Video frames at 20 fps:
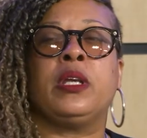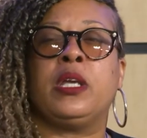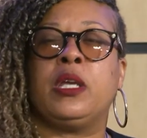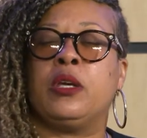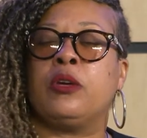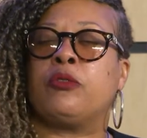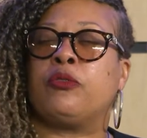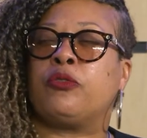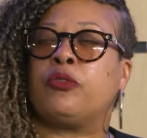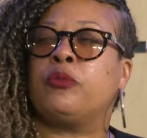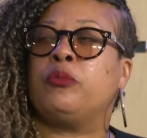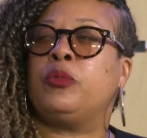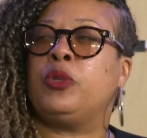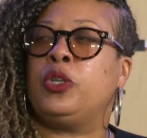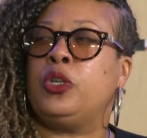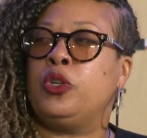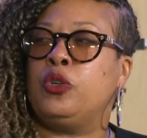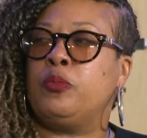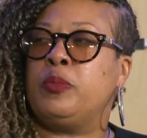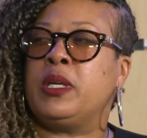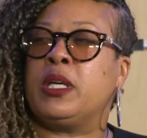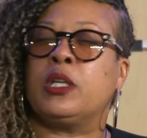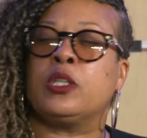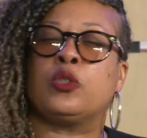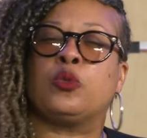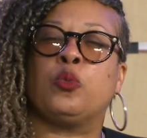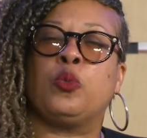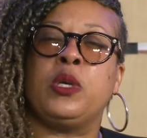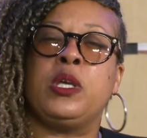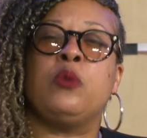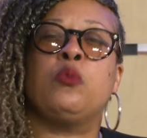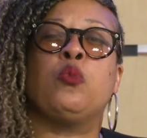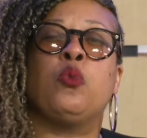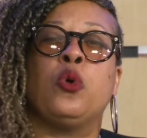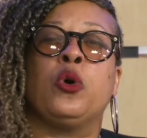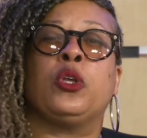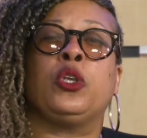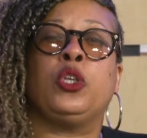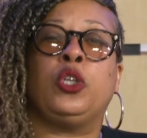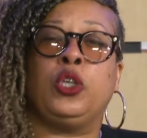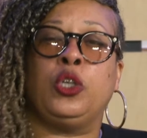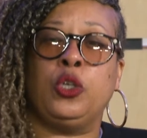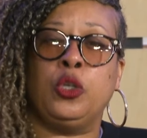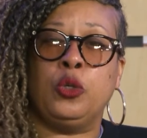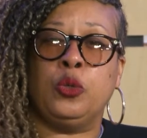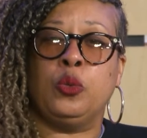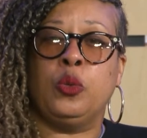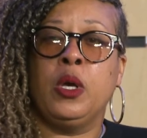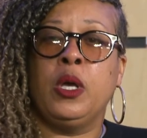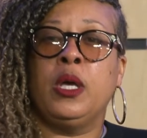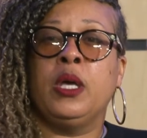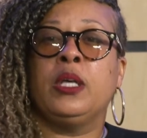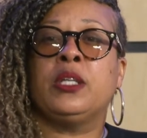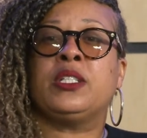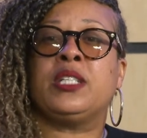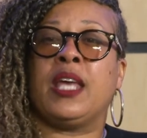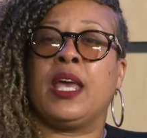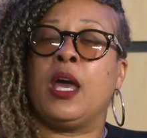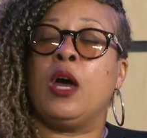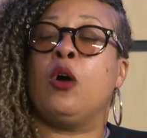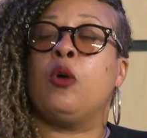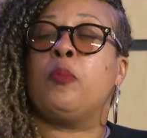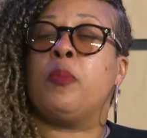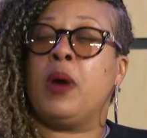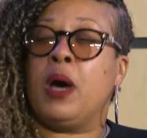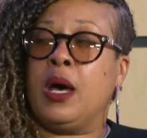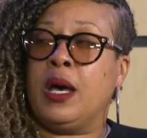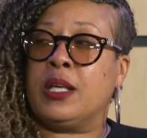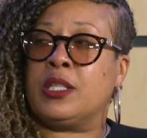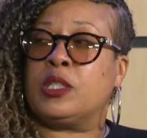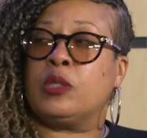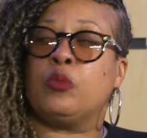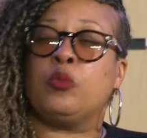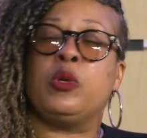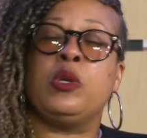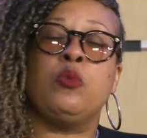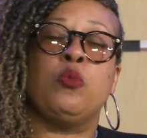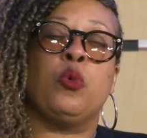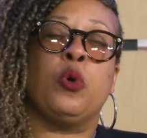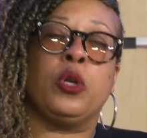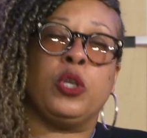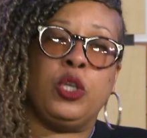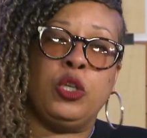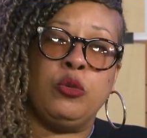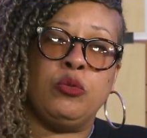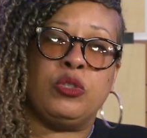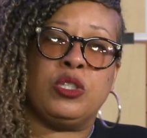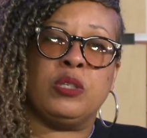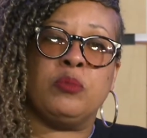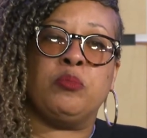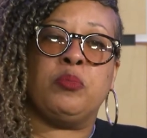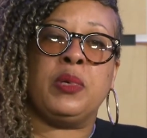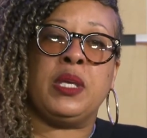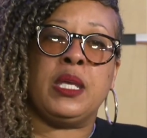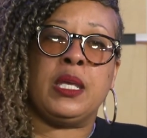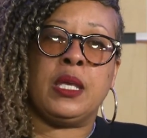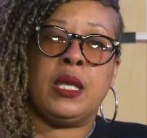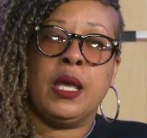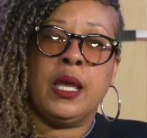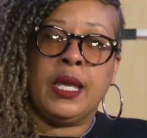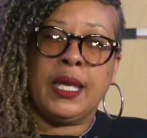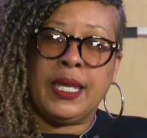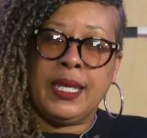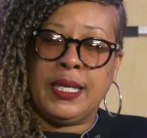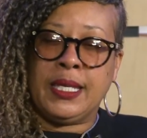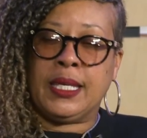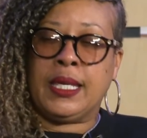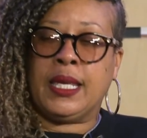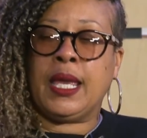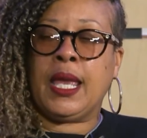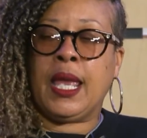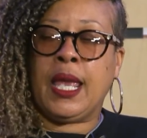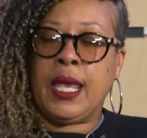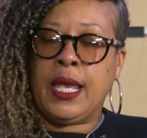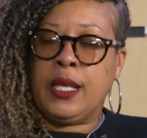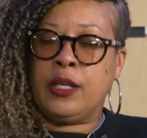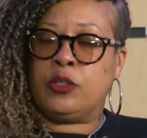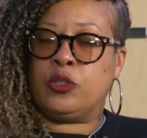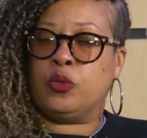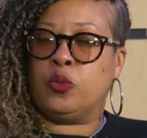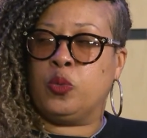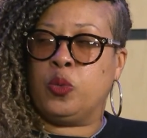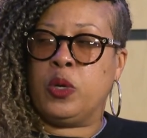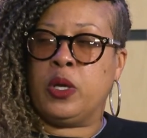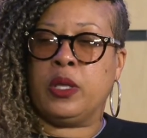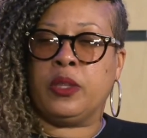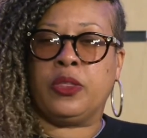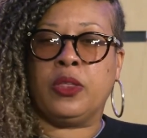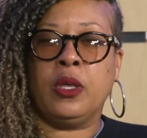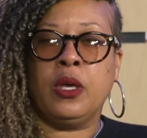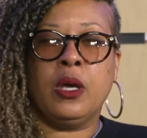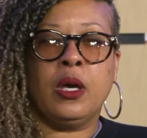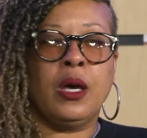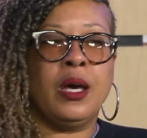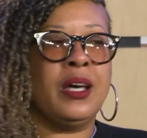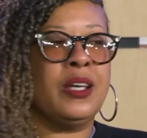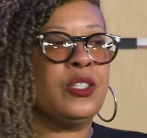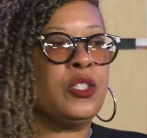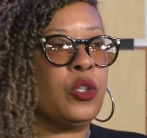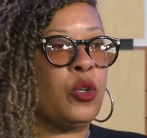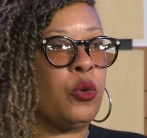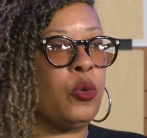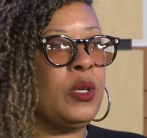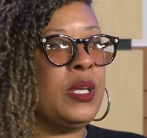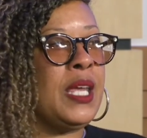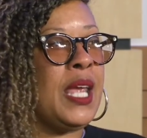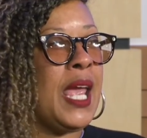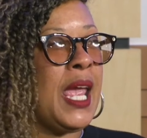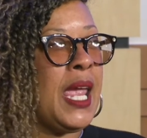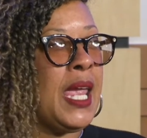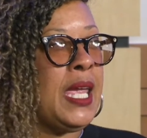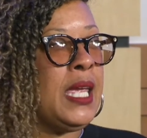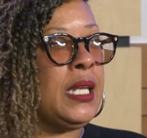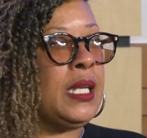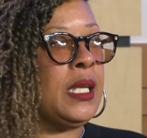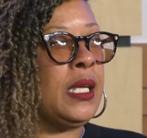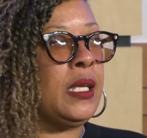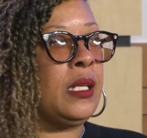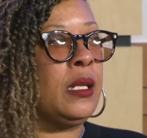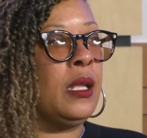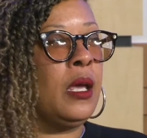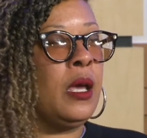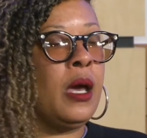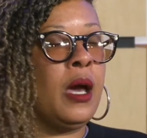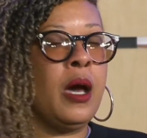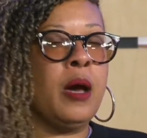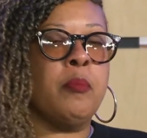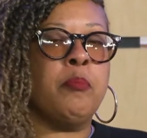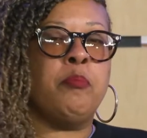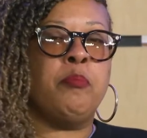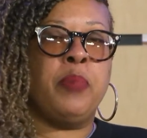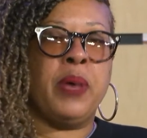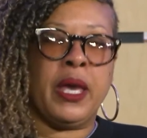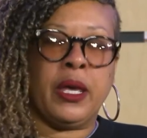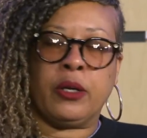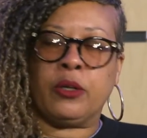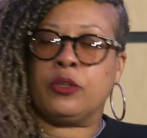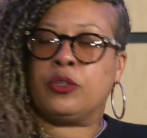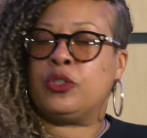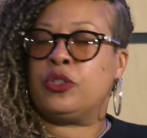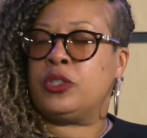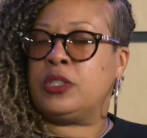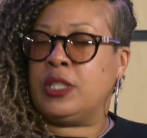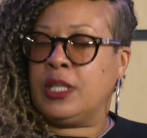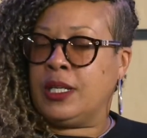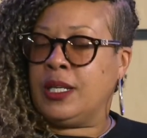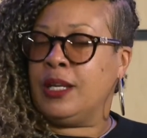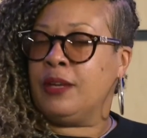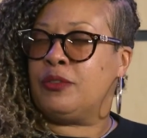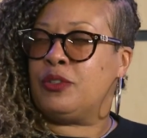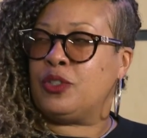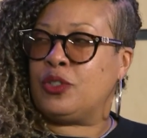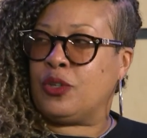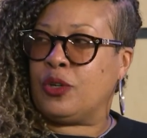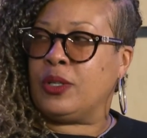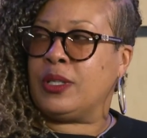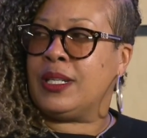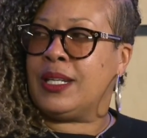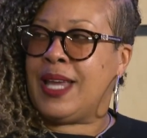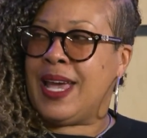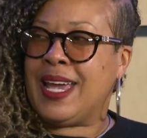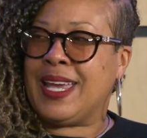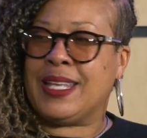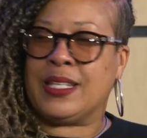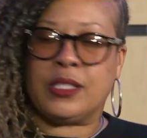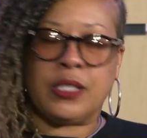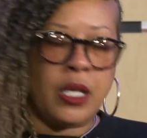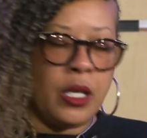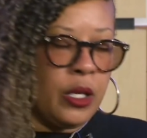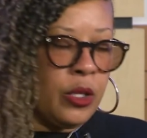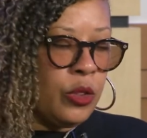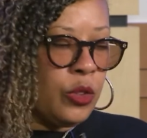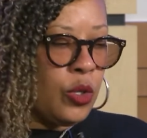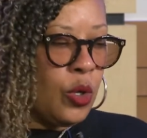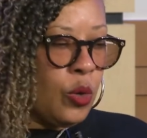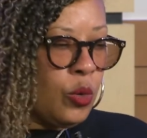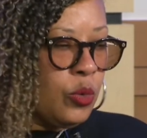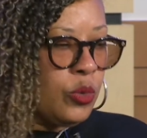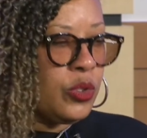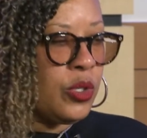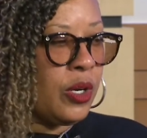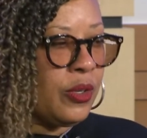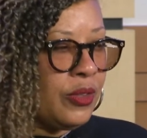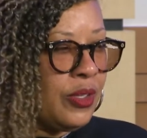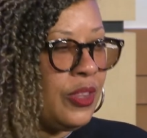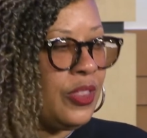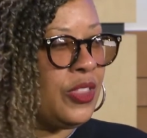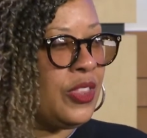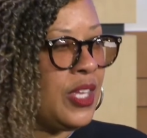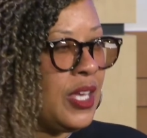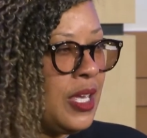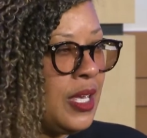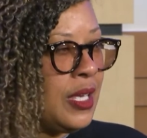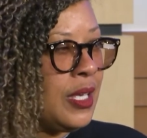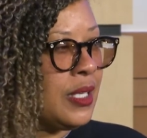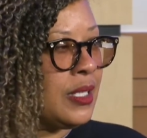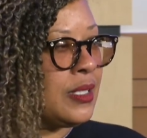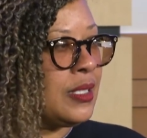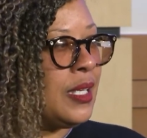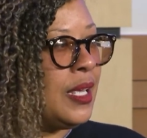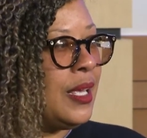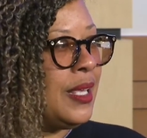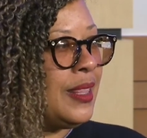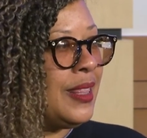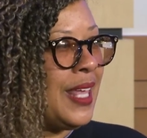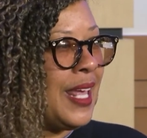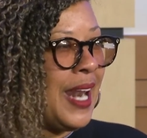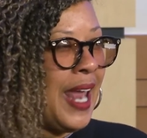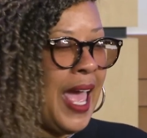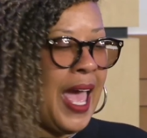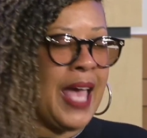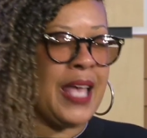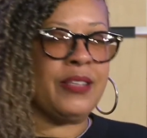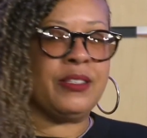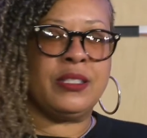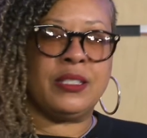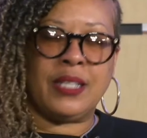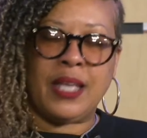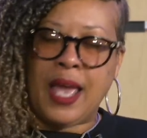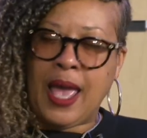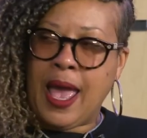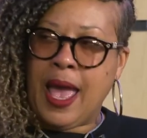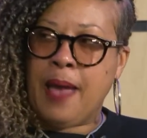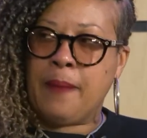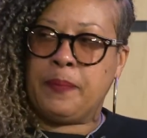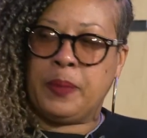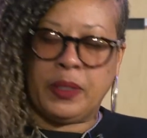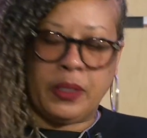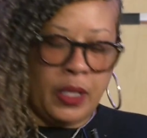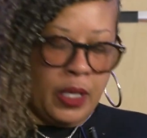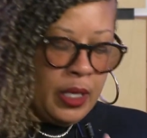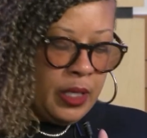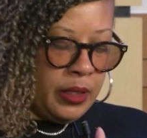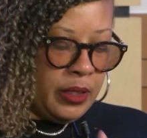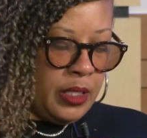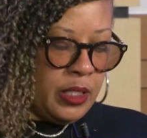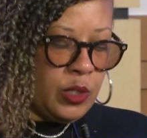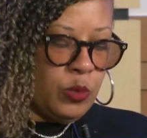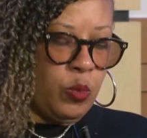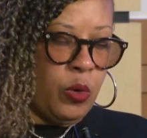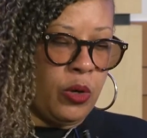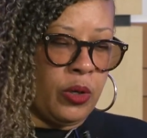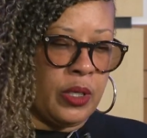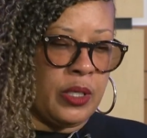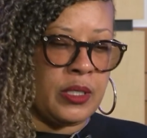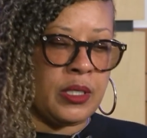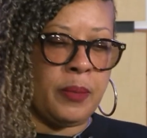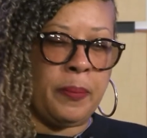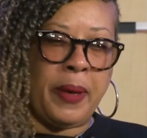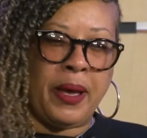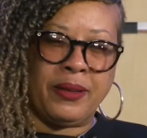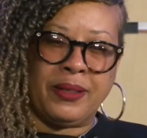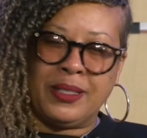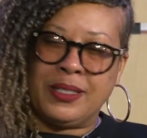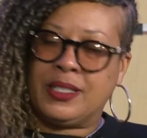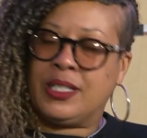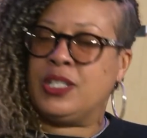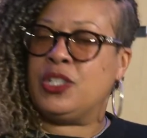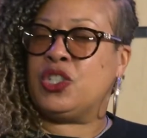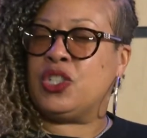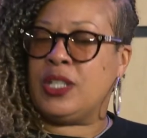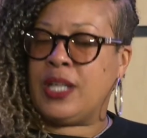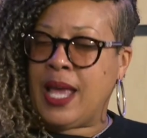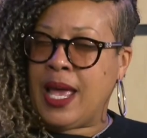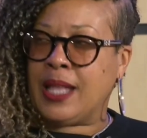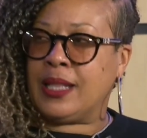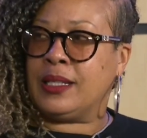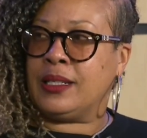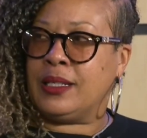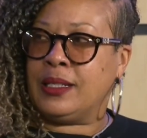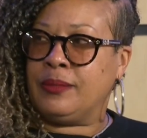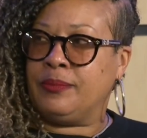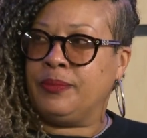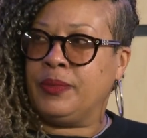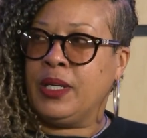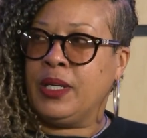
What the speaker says: to hear from you because we want you to help us and we want you to be engaged with us creating a better city of Sterling Heights. Those are the things that has to happen. This work is about intentionality.